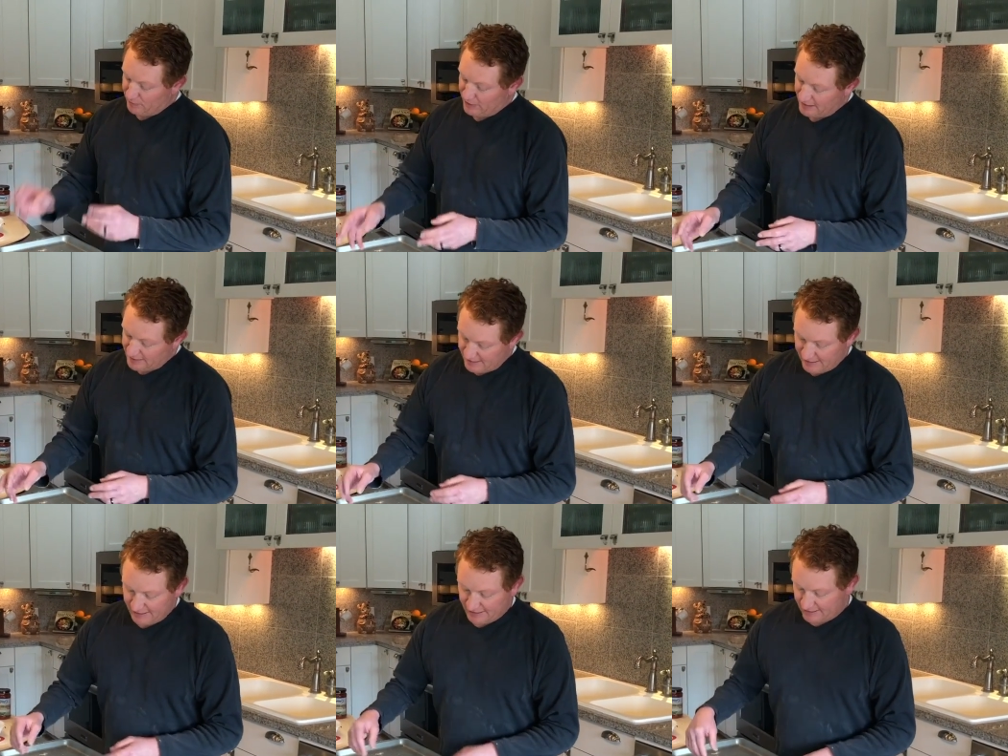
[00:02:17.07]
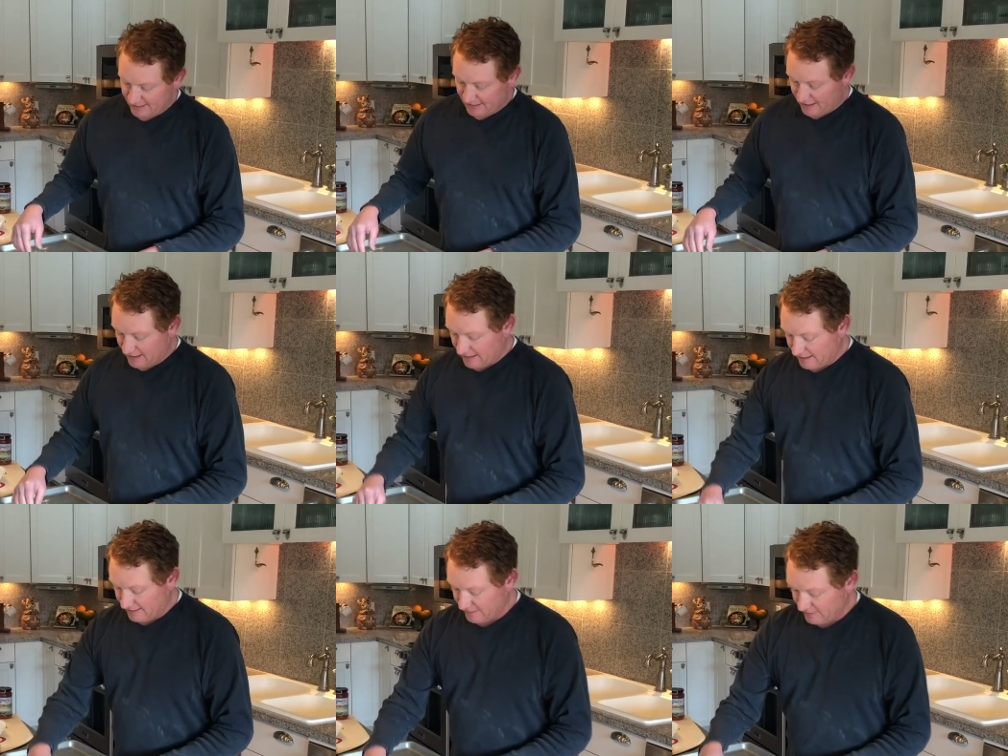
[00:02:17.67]
breadsticks
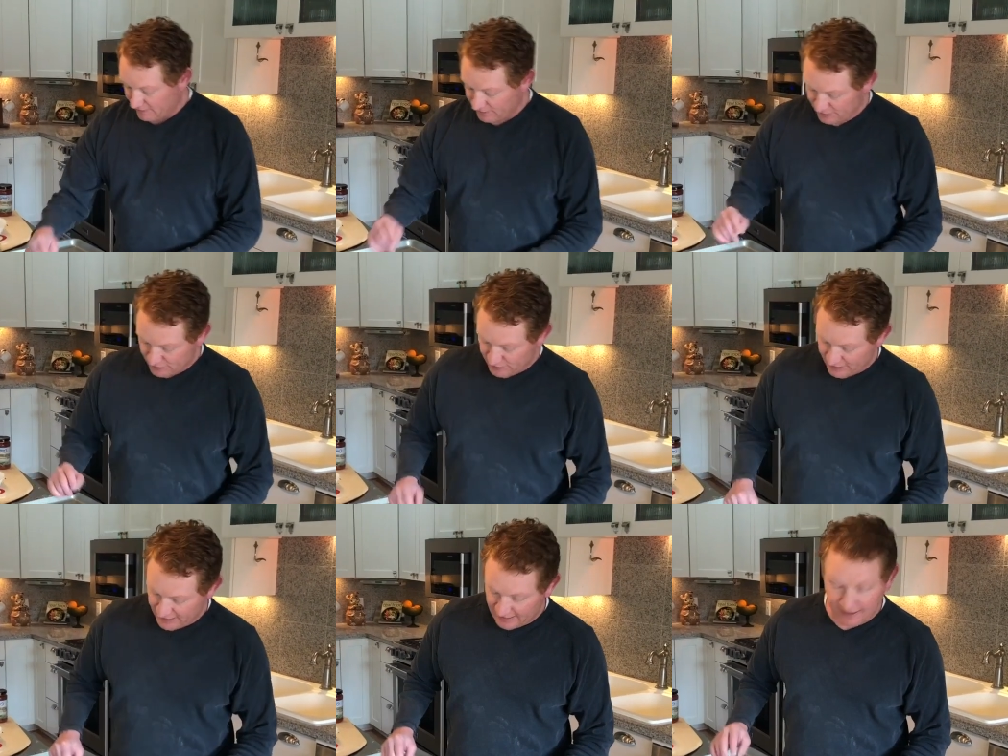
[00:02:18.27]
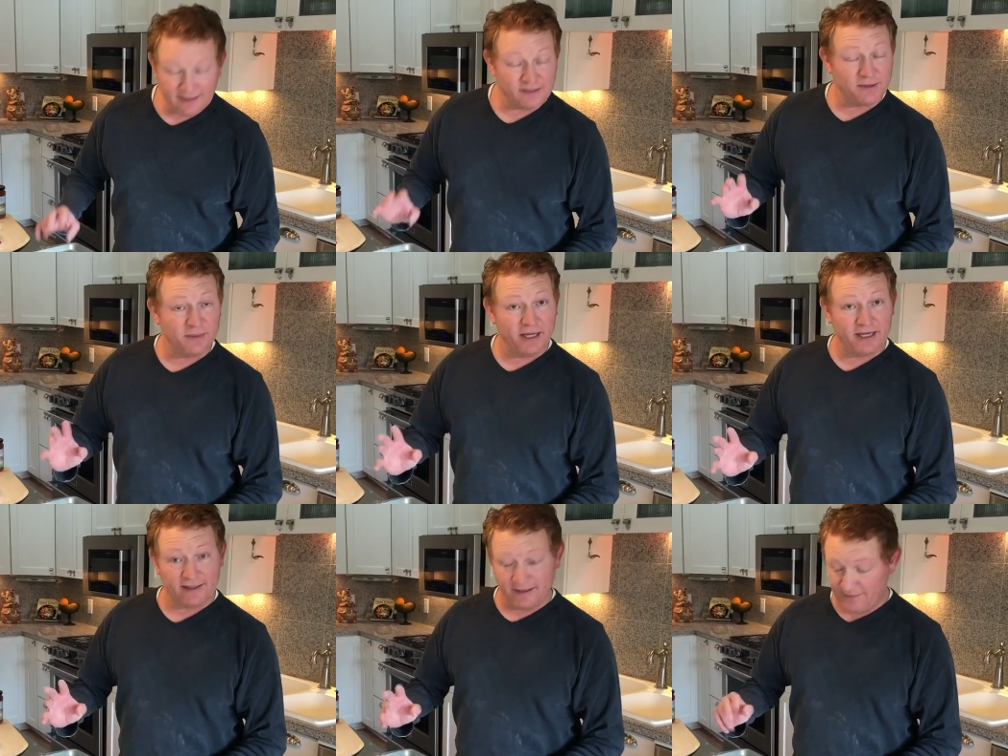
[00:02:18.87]
on the tray to
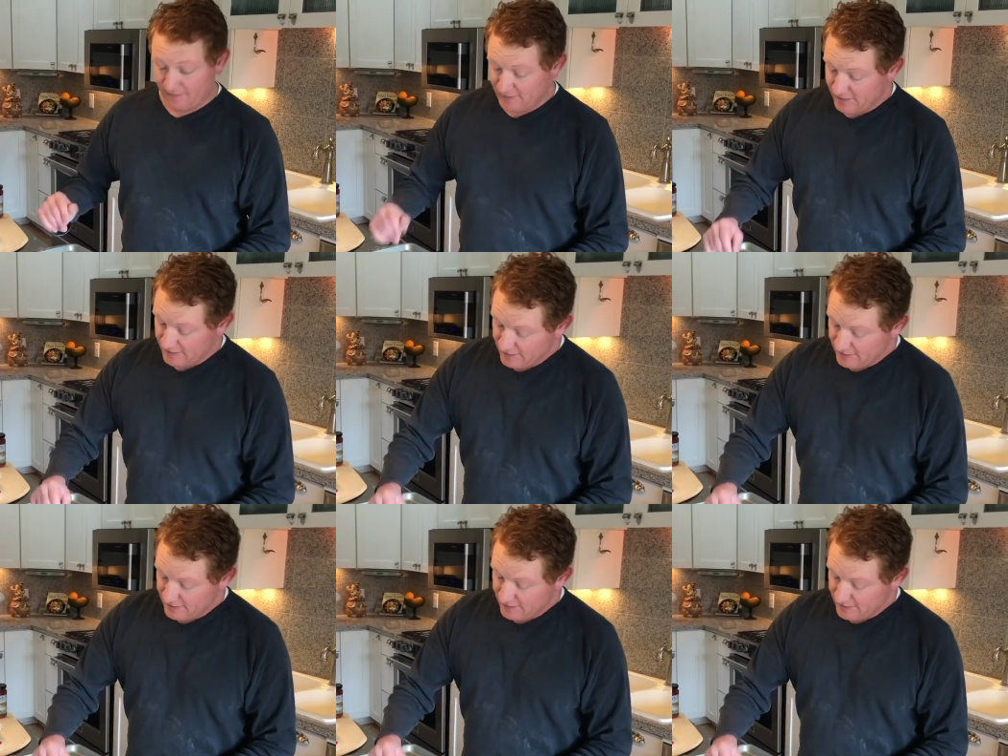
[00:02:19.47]
bake them.